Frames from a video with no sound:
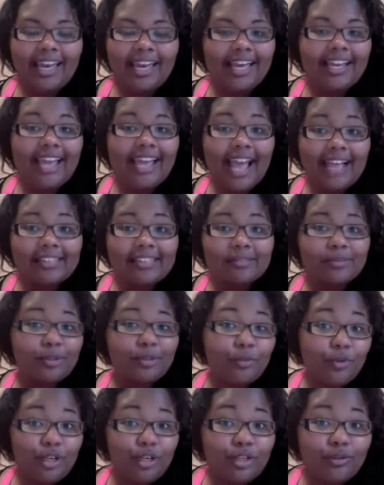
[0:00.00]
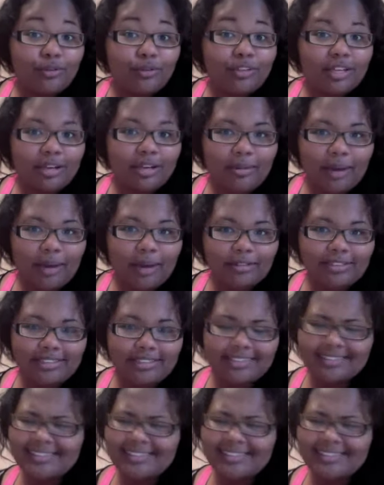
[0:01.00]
And they asked him, so what do you think about this?